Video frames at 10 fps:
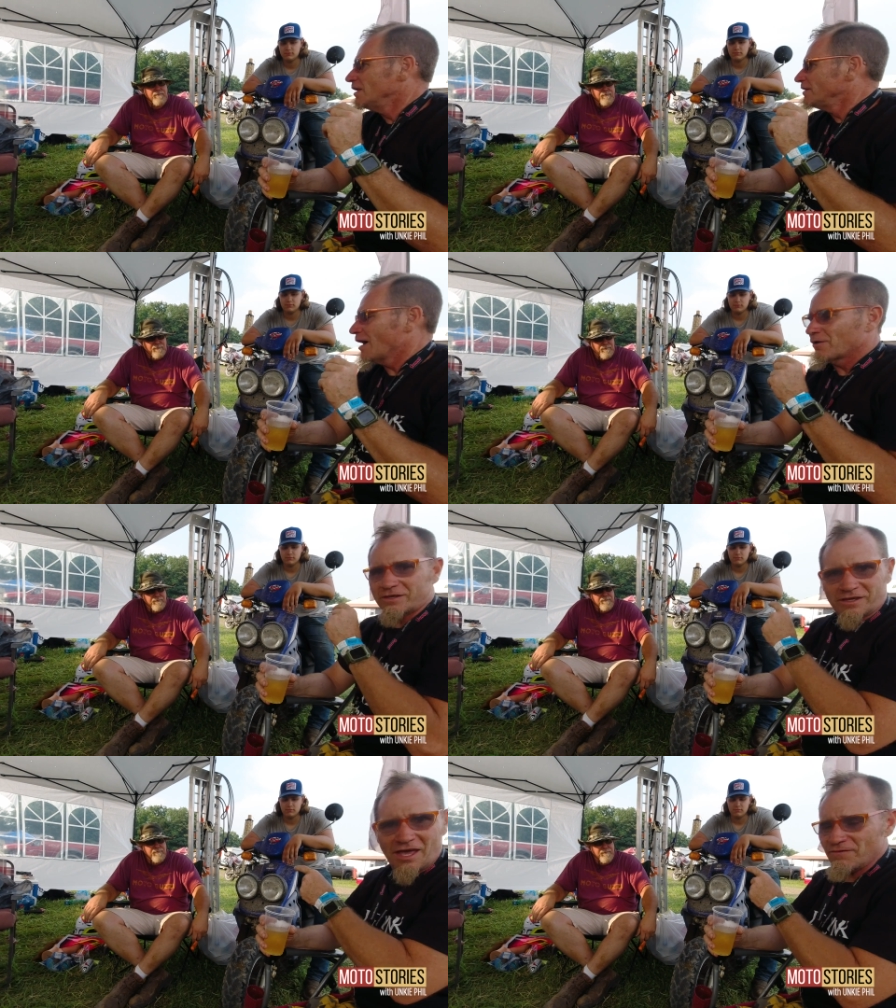Now,
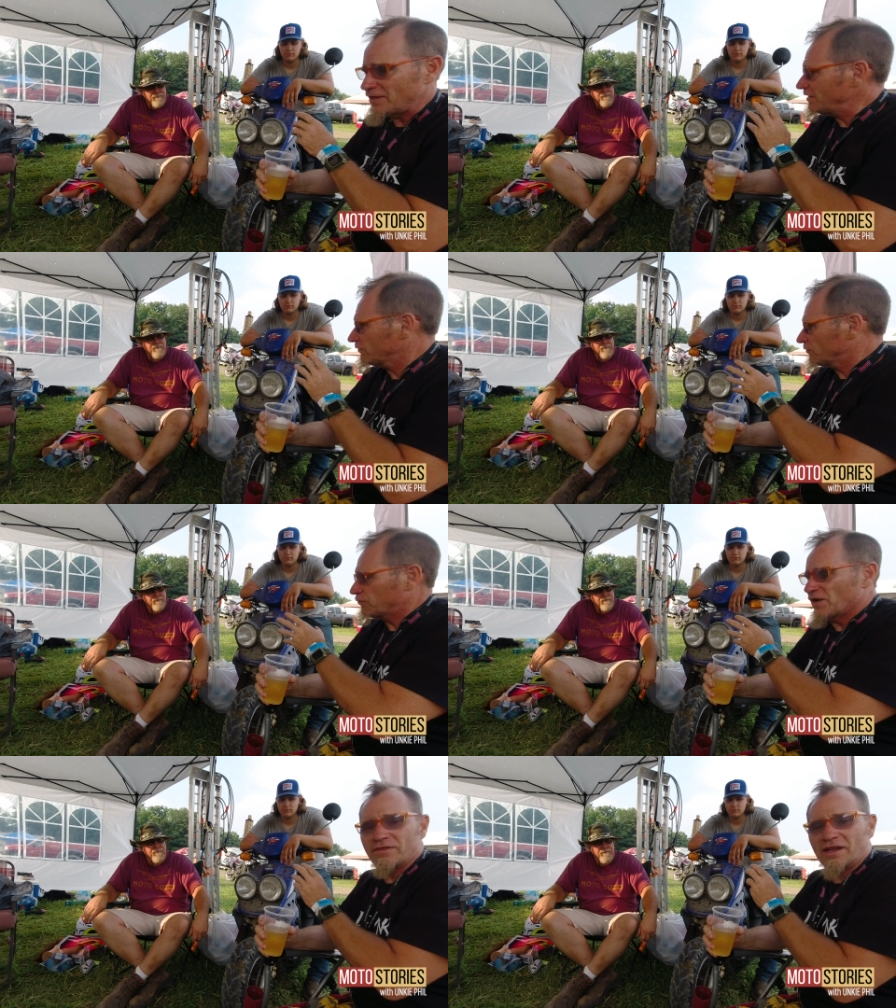Kevin is a
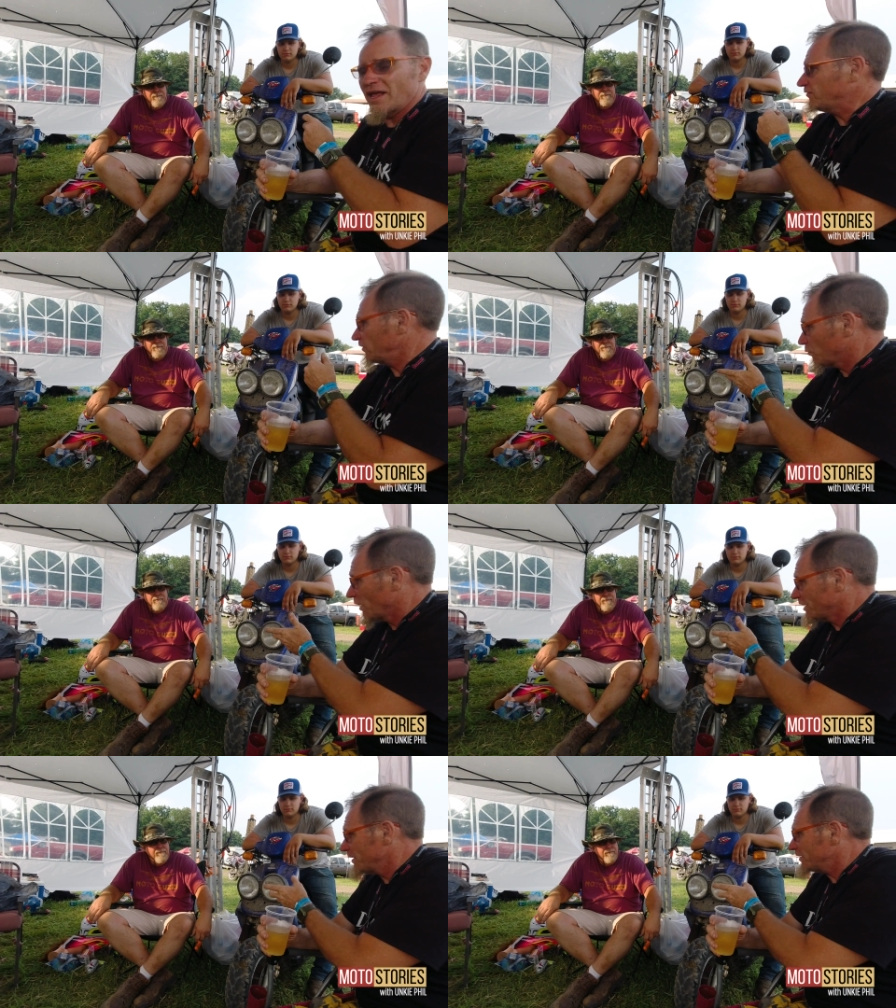friend that I see
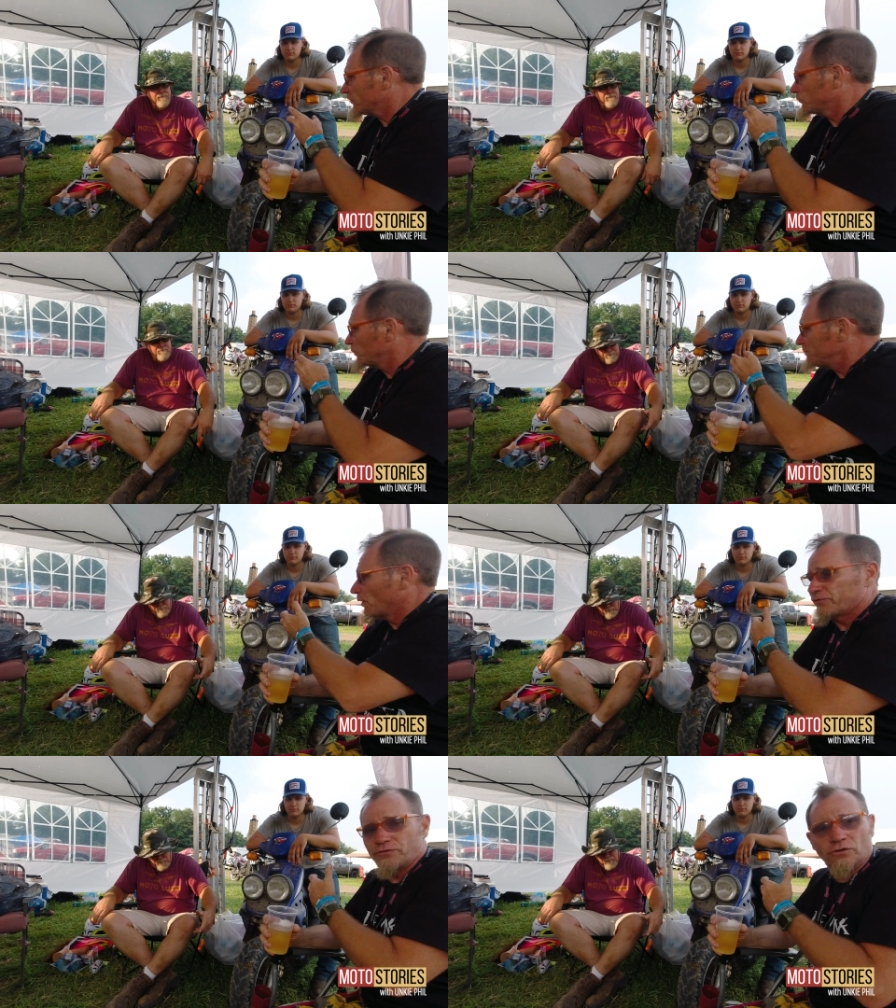quite a bit because we
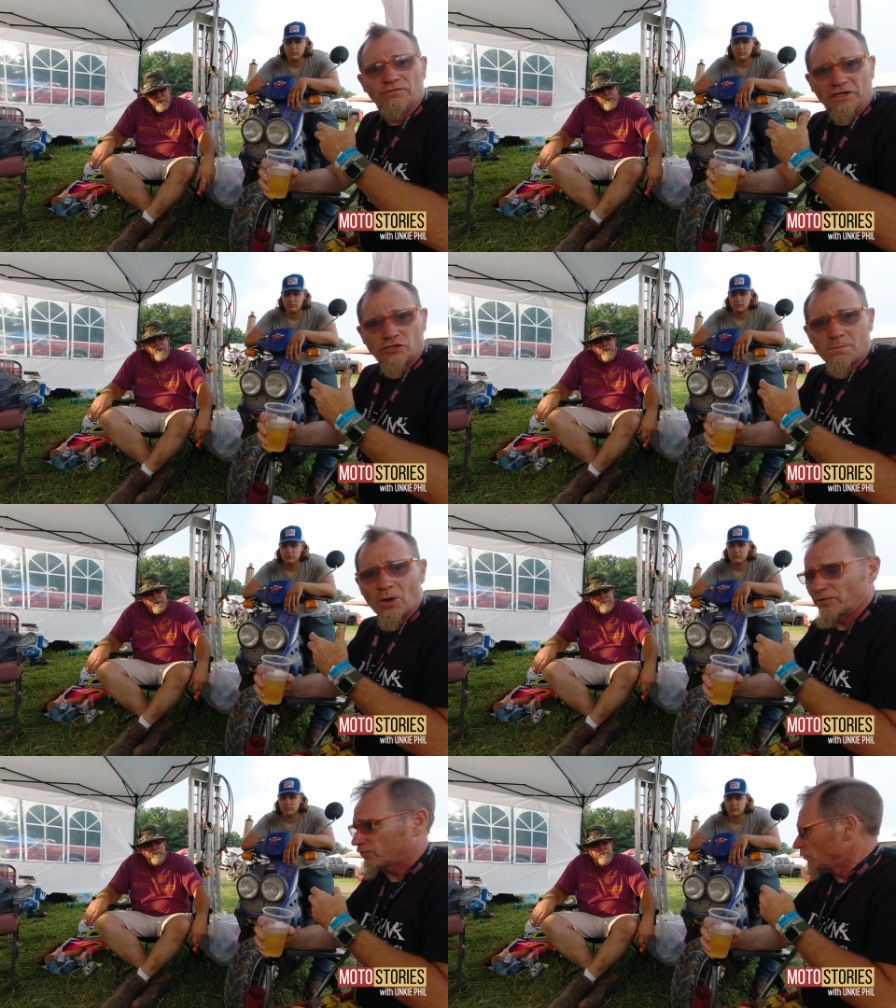both do vintage
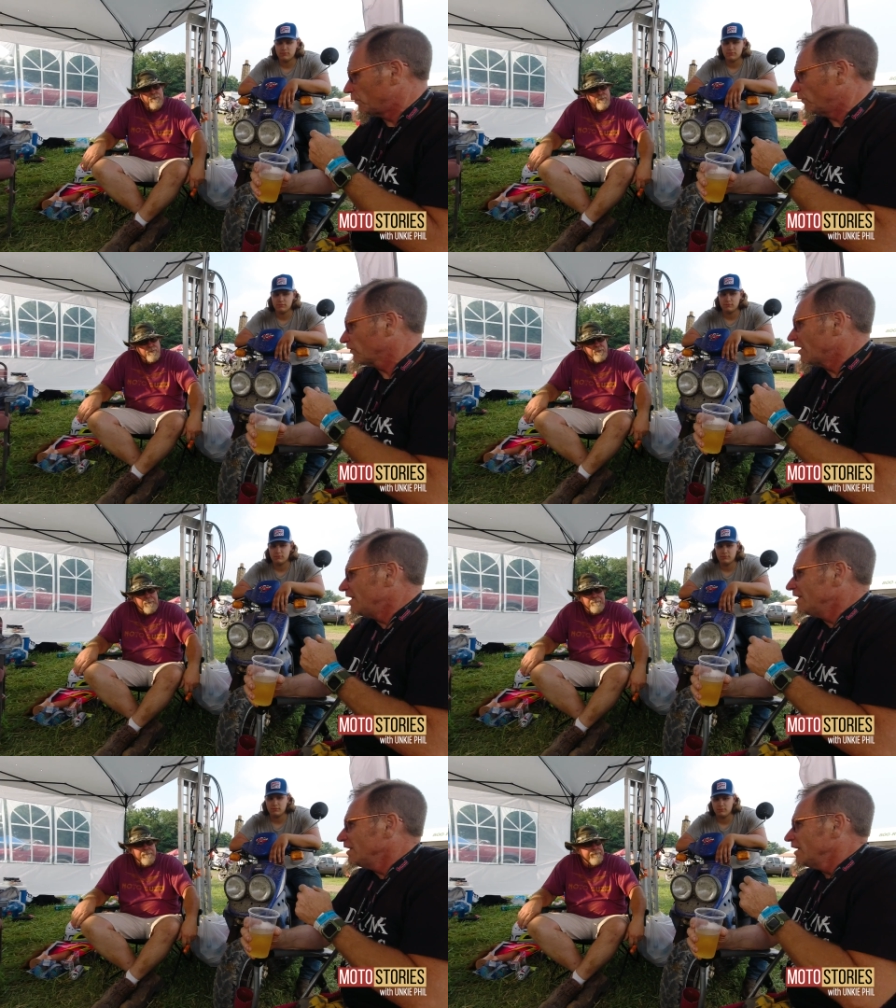motor scooters. Yep.